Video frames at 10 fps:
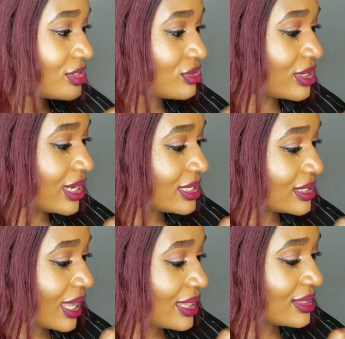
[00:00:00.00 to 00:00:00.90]
So guys,
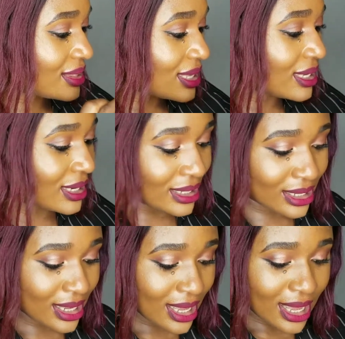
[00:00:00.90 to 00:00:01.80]
I think
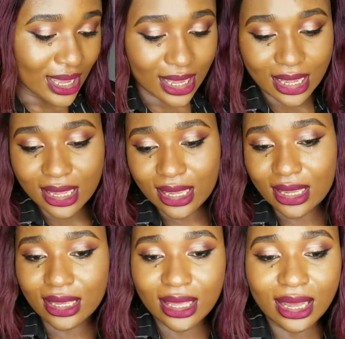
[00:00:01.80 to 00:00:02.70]

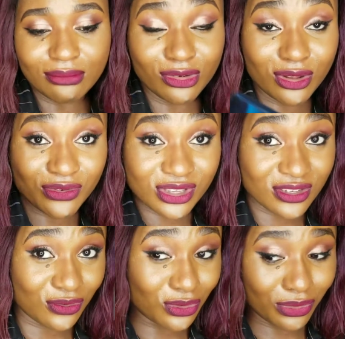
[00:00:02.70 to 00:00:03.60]
I am loving this
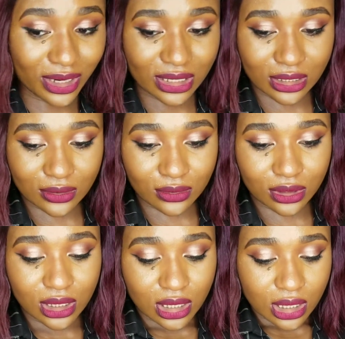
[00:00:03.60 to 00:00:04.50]
phone right now.
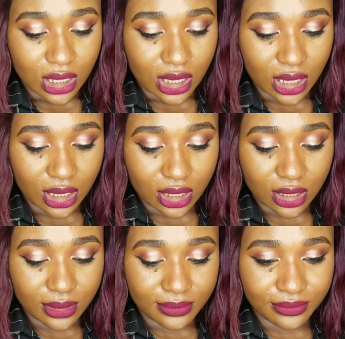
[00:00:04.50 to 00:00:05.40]

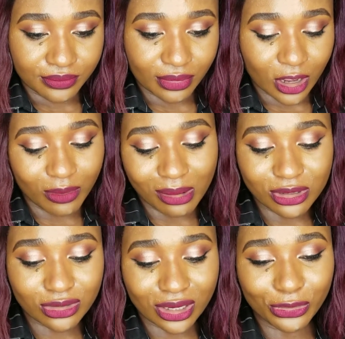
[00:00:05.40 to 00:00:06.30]
I'll
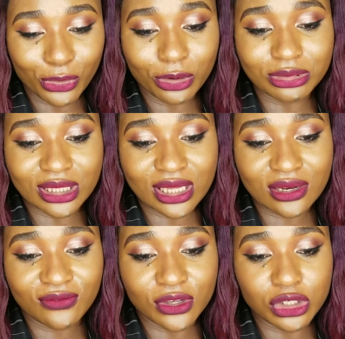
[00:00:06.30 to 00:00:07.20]
probably do an
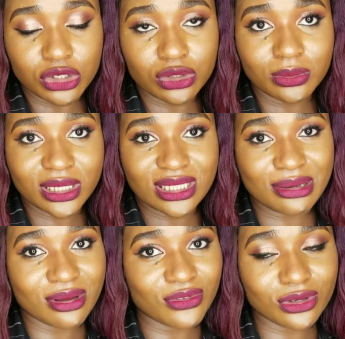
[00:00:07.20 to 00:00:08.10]
updated video by the time
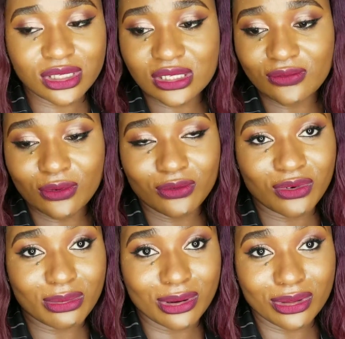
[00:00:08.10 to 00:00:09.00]
I've used this phone for
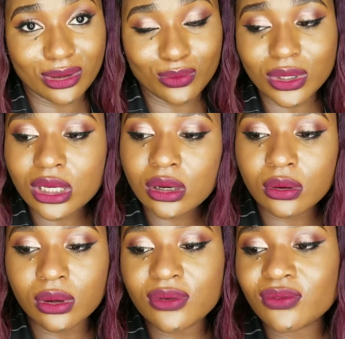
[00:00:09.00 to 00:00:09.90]
about a week
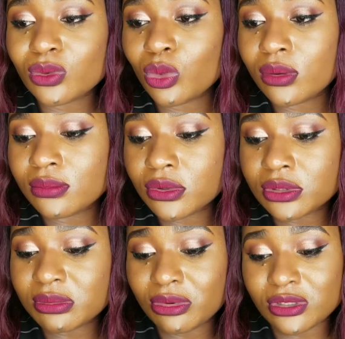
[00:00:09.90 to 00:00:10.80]
or even 1
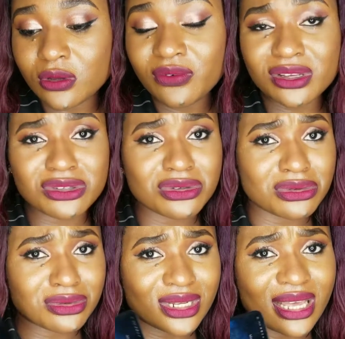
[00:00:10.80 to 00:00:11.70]
month, but so far so
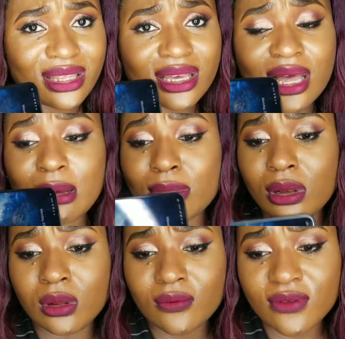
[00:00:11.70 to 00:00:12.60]
good. I think
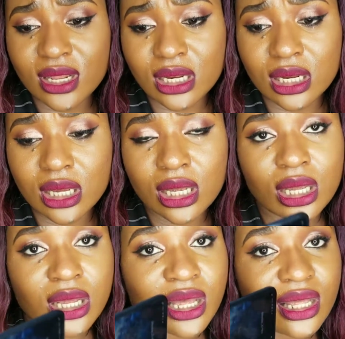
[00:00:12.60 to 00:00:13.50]
I'm loving
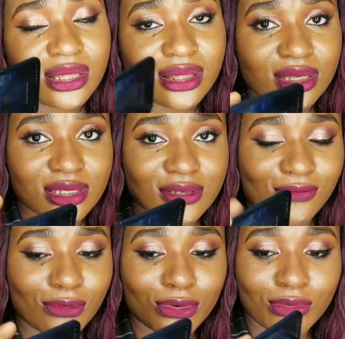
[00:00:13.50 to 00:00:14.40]
this
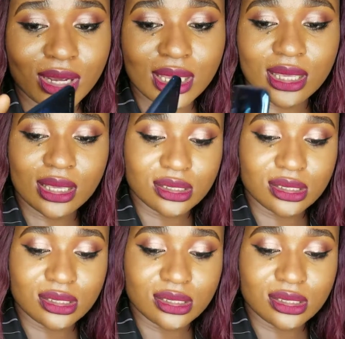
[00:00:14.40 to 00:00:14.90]
phone right here.